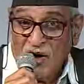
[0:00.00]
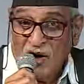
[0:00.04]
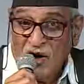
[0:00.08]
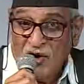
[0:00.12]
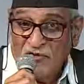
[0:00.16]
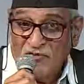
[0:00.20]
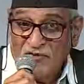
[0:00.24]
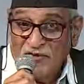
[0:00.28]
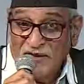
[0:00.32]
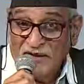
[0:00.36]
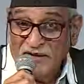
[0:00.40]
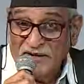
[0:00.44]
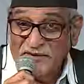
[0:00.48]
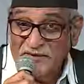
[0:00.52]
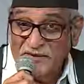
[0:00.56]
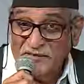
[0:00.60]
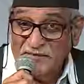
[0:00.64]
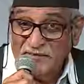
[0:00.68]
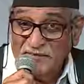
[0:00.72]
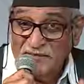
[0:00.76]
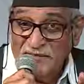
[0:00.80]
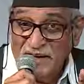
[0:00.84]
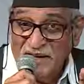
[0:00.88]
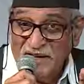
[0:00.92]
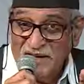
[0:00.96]
of late
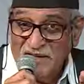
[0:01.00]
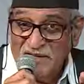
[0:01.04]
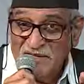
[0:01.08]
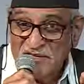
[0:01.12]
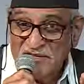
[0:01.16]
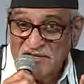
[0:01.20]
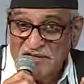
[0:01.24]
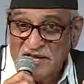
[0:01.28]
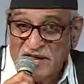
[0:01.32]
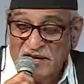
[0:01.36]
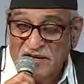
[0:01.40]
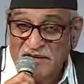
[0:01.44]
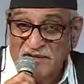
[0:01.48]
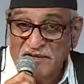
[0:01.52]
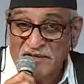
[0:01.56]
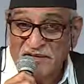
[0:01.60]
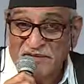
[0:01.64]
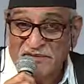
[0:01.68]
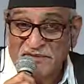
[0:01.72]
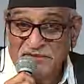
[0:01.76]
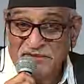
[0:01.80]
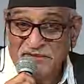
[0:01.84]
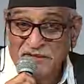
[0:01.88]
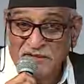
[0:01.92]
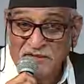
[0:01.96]
medical
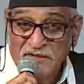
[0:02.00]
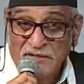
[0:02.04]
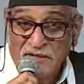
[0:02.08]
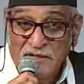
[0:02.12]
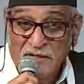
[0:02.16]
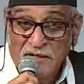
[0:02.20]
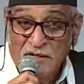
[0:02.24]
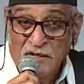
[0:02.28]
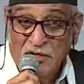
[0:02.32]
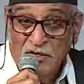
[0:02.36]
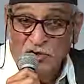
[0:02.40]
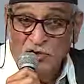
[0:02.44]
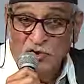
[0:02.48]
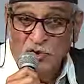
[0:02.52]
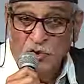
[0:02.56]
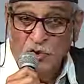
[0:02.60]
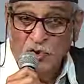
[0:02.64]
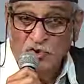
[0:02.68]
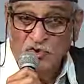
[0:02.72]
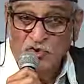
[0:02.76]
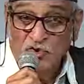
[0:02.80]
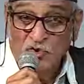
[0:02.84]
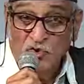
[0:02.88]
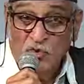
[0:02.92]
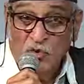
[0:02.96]
scientists
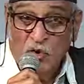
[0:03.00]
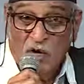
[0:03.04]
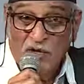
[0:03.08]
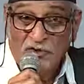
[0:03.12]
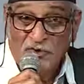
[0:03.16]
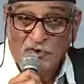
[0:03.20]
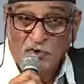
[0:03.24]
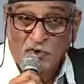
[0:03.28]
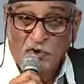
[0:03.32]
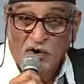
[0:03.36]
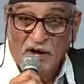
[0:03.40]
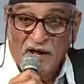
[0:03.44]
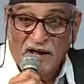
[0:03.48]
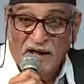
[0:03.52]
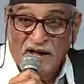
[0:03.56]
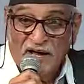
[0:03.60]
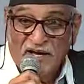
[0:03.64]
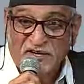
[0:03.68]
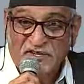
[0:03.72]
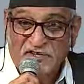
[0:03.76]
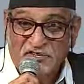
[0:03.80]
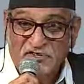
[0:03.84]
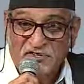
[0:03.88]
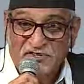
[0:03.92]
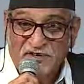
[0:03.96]
those who want to
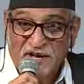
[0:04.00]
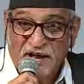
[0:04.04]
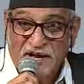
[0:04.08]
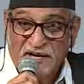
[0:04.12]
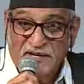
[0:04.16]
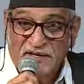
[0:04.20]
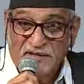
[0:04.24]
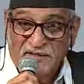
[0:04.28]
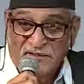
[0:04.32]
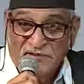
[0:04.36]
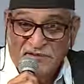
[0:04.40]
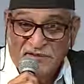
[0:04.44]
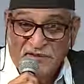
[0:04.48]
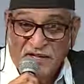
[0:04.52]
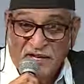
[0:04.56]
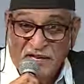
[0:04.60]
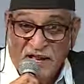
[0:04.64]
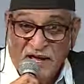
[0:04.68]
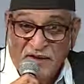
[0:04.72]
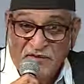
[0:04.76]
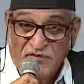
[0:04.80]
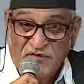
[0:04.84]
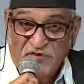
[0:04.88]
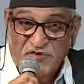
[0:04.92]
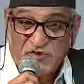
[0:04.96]
extend the
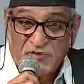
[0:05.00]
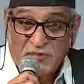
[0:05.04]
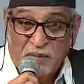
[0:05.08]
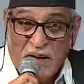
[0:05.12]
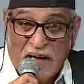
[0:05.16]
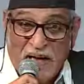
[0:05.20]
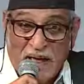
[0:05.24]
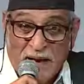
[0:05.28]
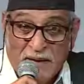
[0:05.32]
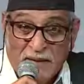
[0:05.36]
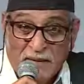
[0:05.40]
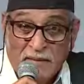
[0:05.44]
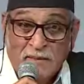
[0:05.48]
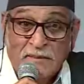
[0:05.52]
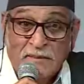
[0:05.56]
lifespan